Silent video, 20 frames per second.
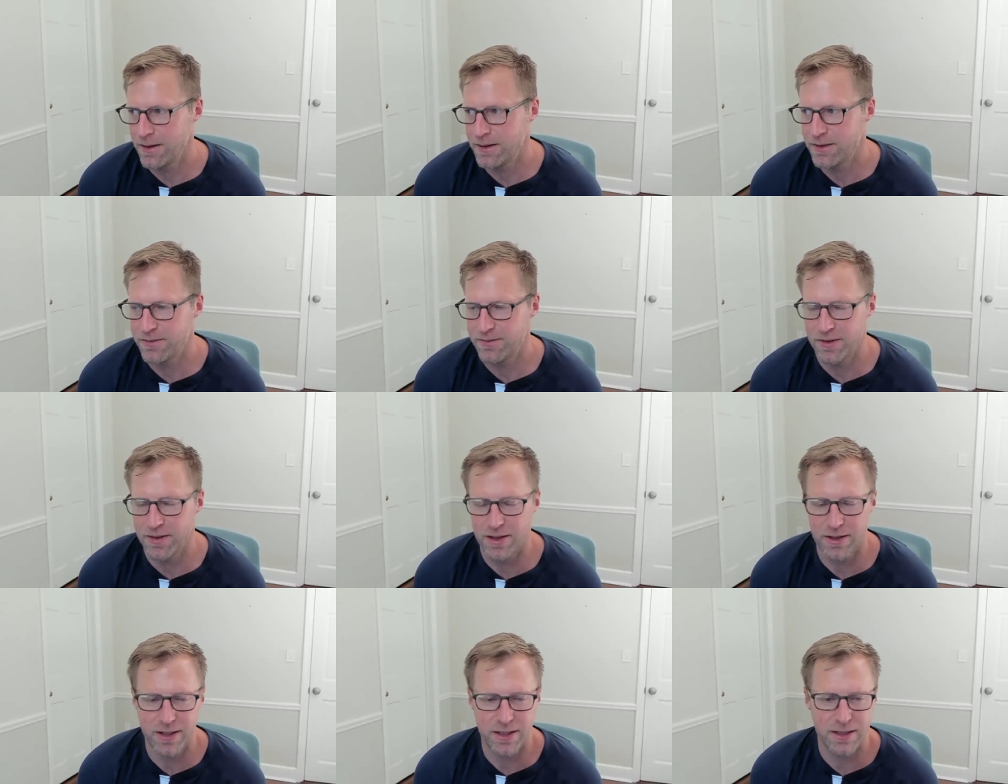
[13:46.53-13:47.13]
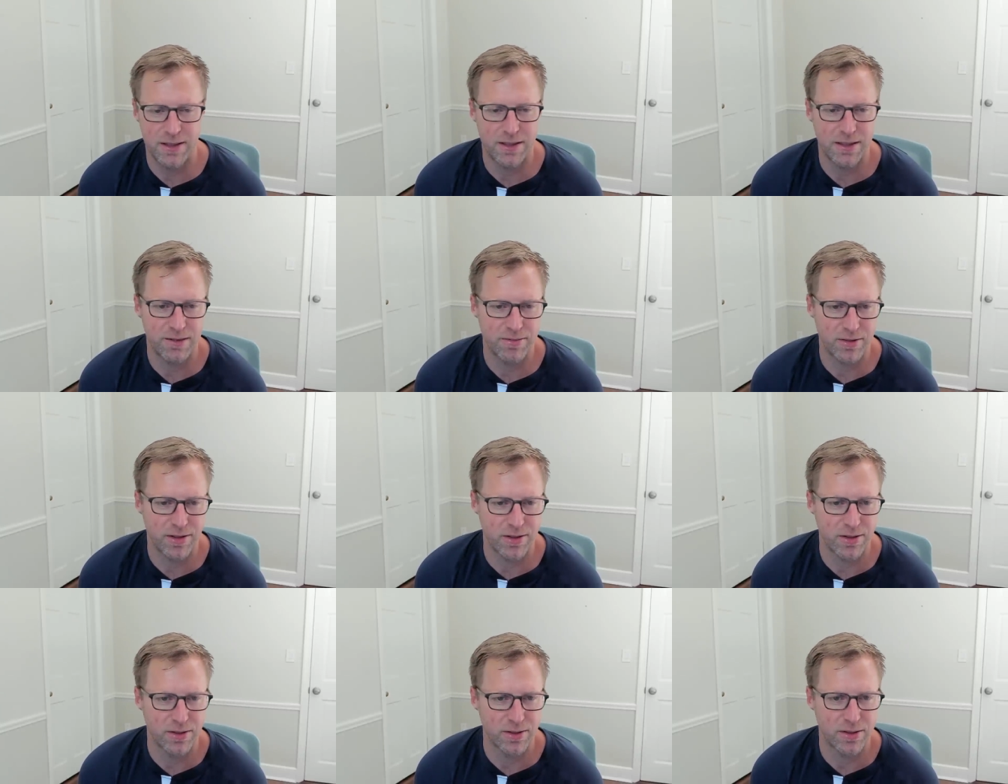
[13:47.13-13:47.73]
it's very
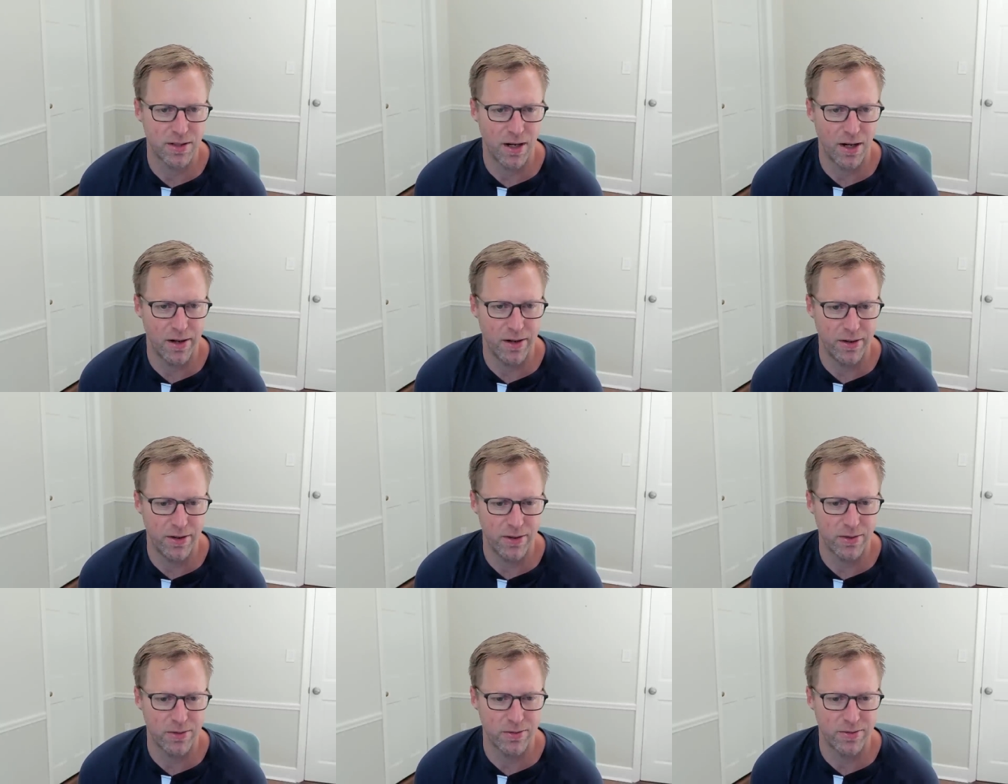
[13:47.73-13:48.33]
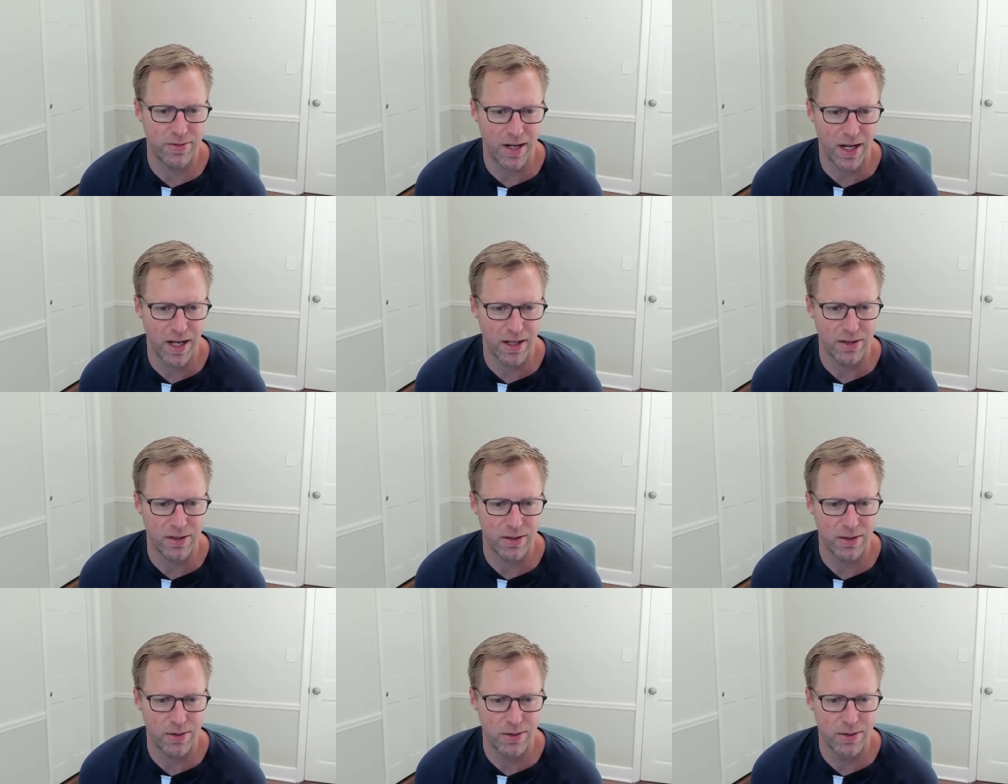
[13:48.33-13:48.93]
difficult to
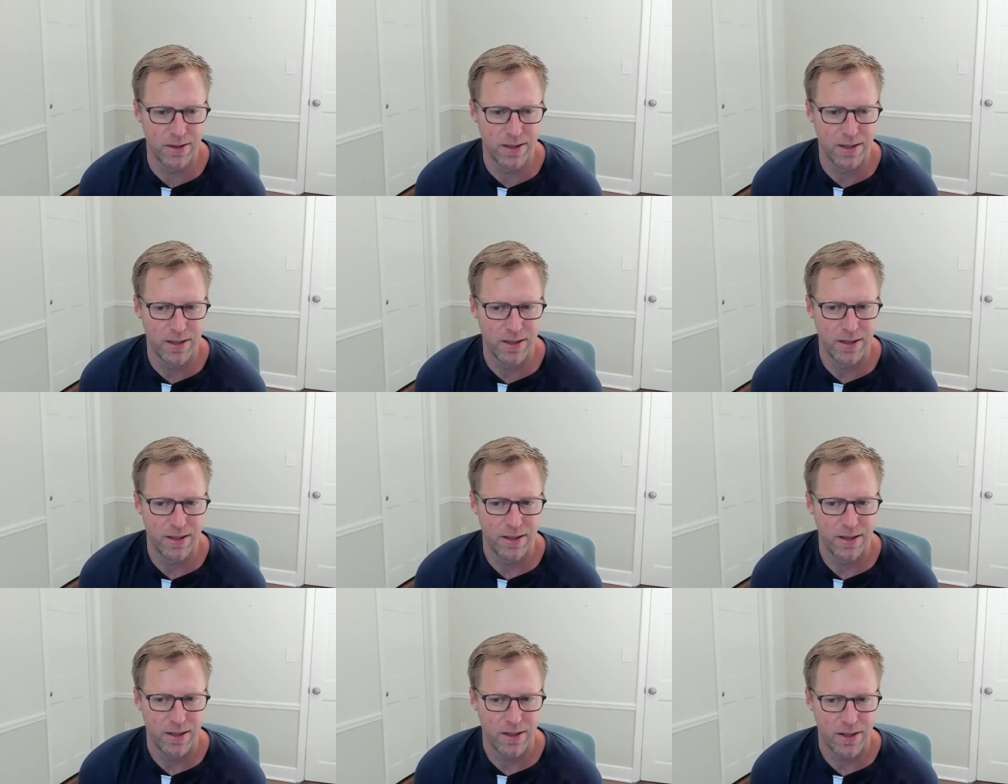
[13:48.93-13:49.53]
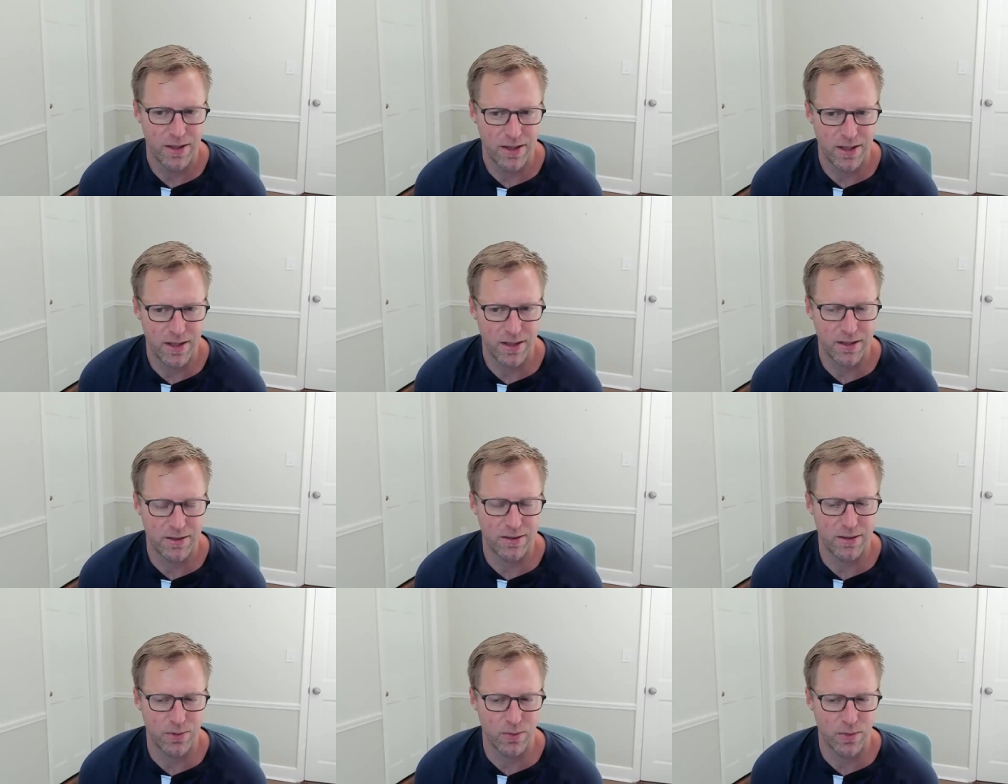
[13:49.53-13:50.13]
undervalue
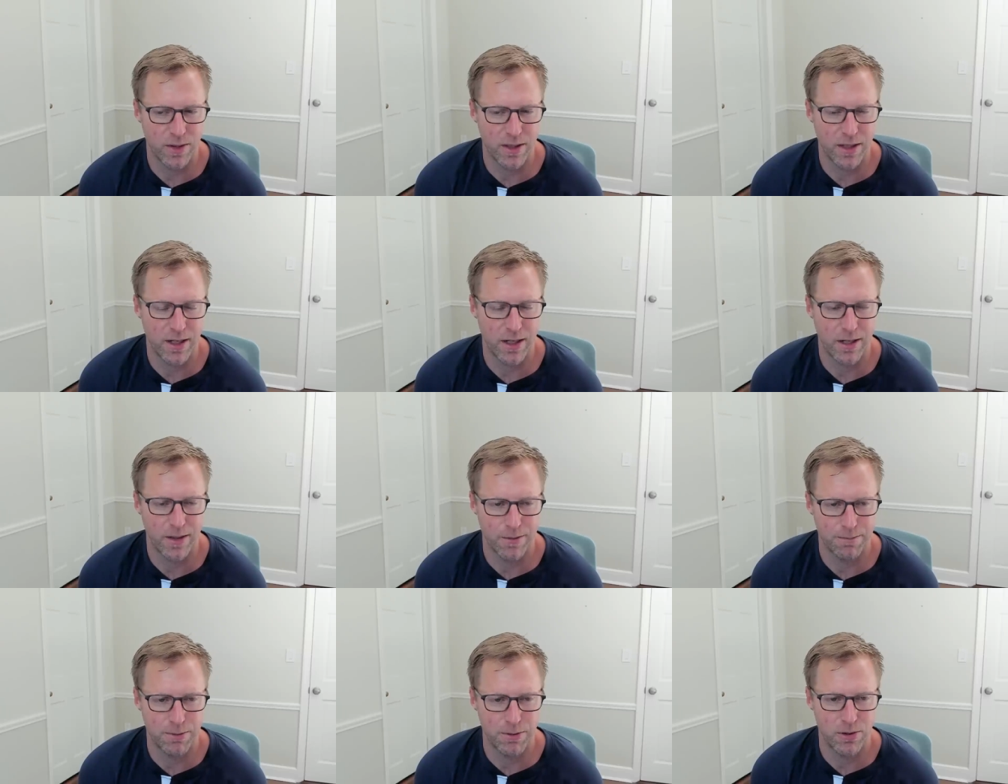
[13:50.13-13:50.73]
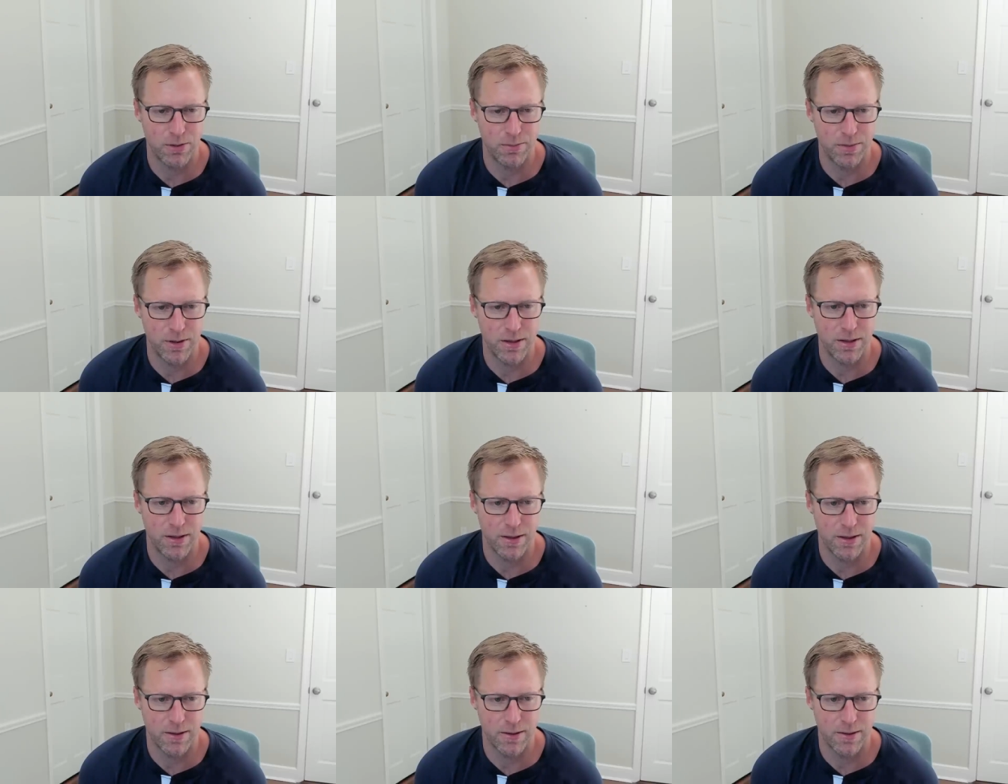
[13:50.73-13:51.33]
things that really help you
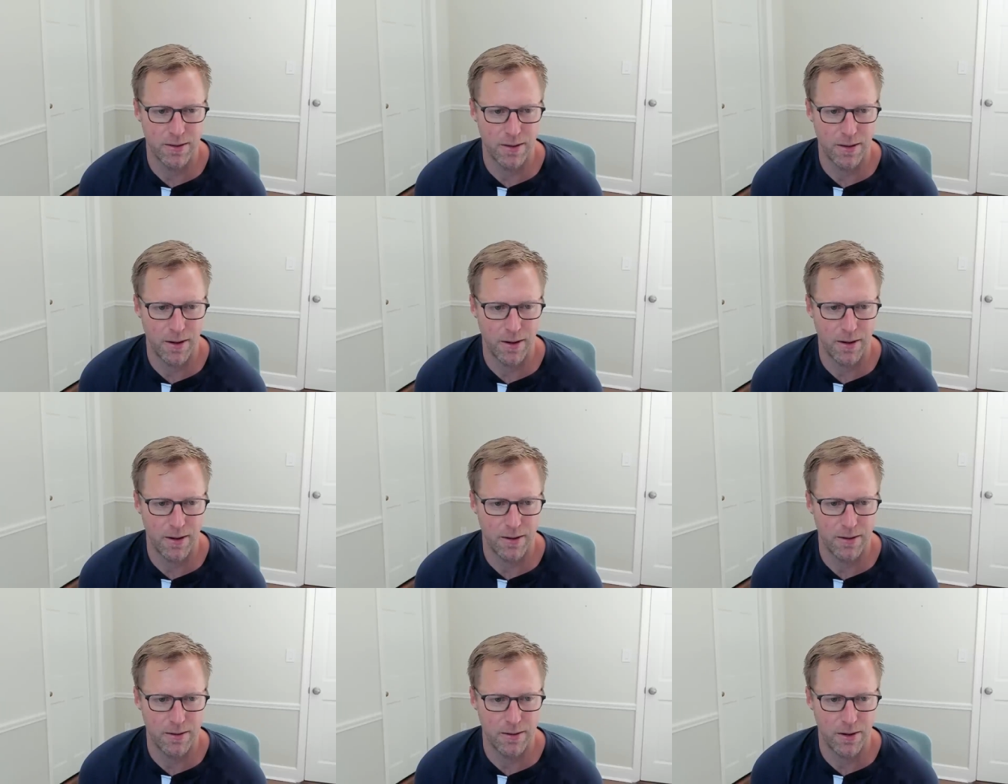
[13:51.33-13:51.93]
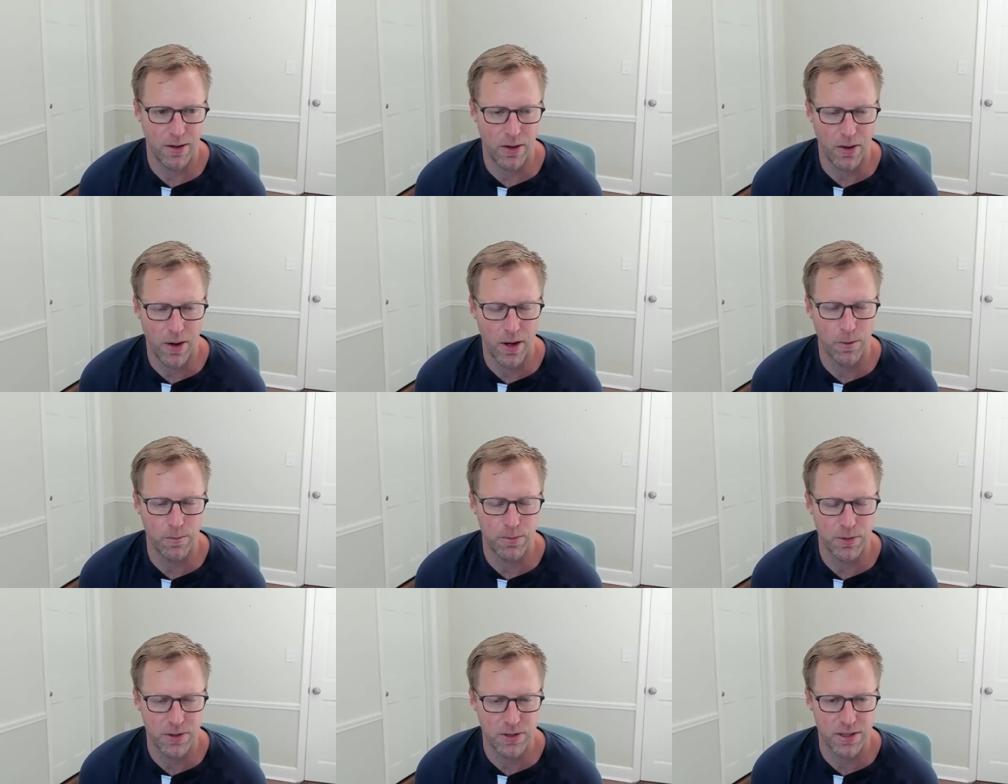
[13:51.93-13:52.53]
be you know
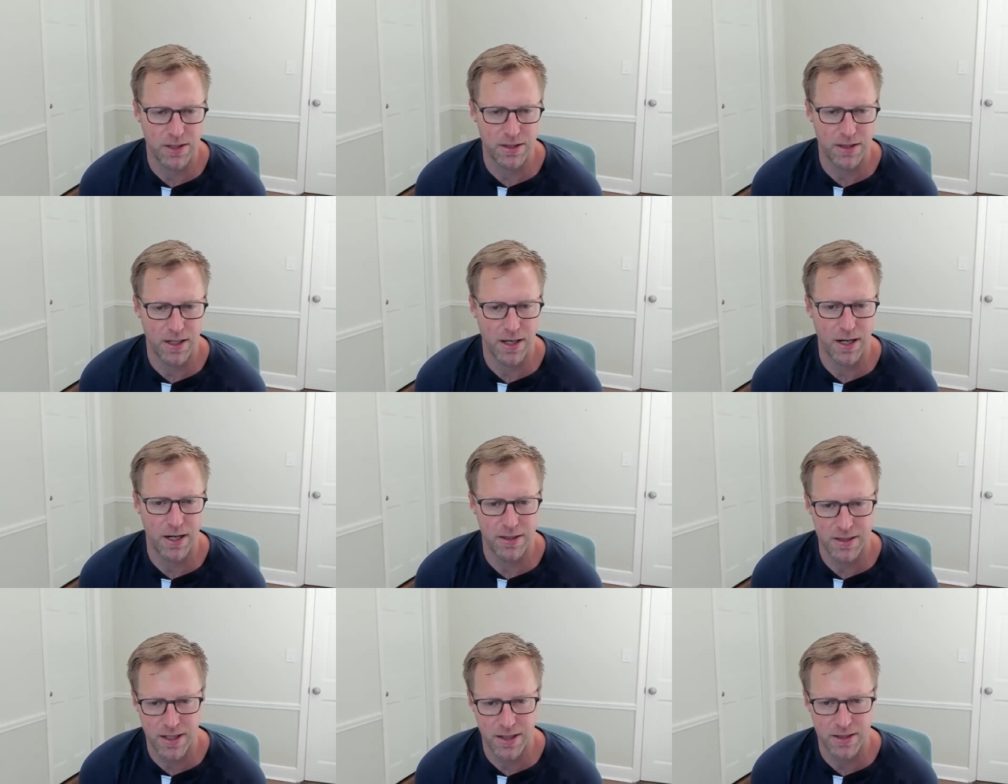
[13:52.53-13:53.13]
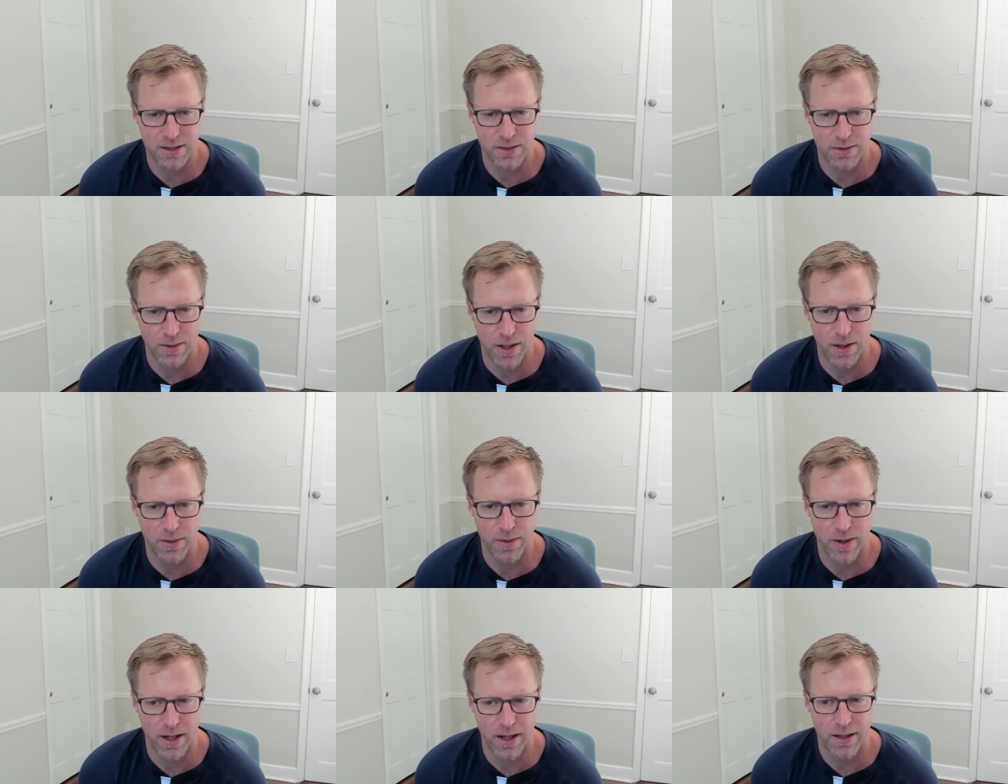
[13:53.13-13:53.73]
help you set the context the
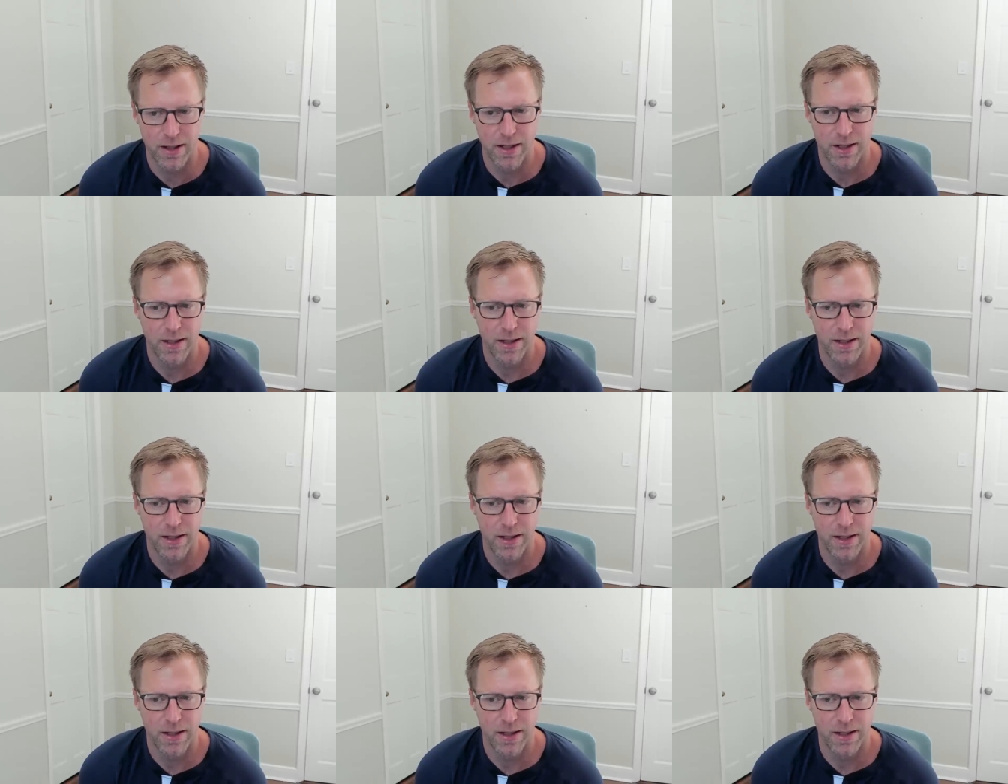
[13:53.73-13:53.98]
right way.